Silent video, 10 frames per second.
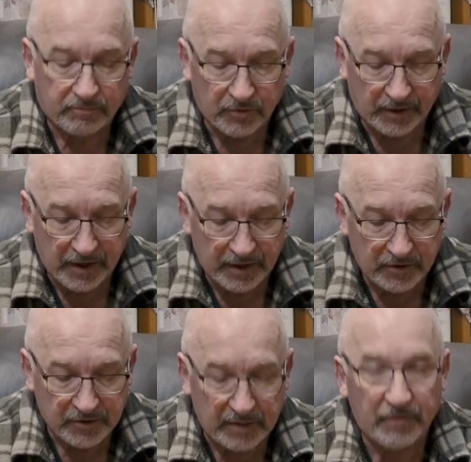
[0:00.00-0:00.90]
sort of get
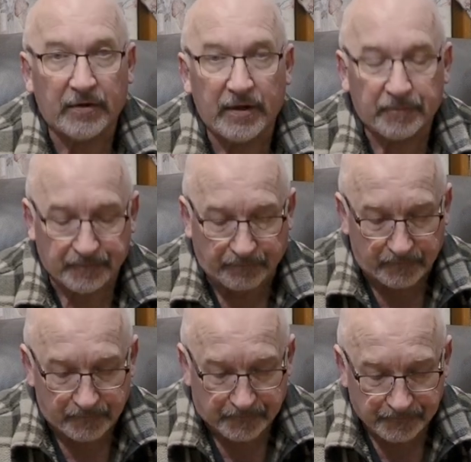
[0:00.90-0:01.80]
into some of that.
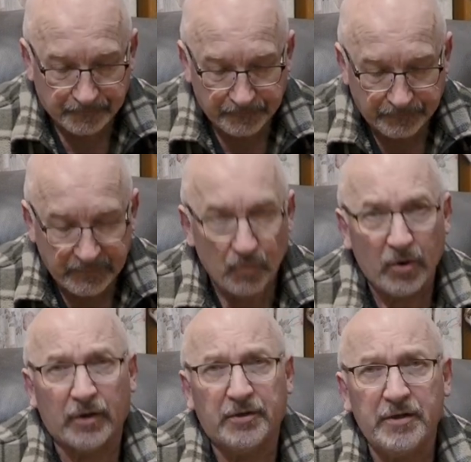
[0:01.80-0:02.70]

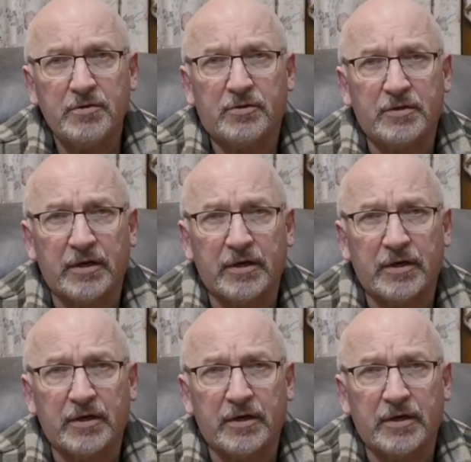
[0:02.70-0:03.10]
What I didn't,